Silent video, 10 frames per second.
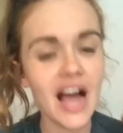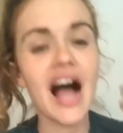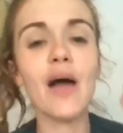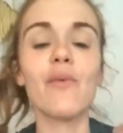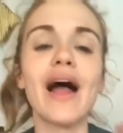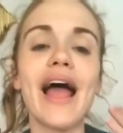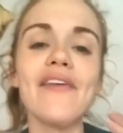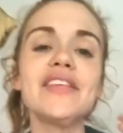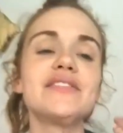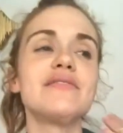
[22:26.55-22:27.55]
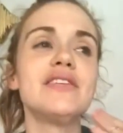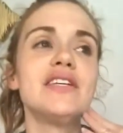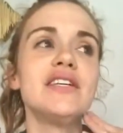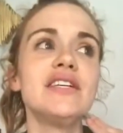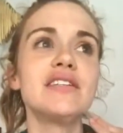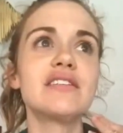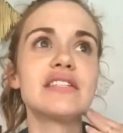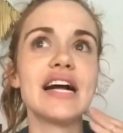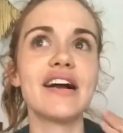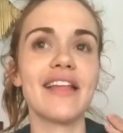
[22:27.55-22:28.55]
I have this
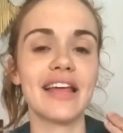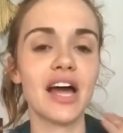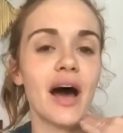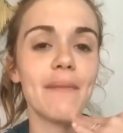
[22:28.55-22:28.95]
desire to like cut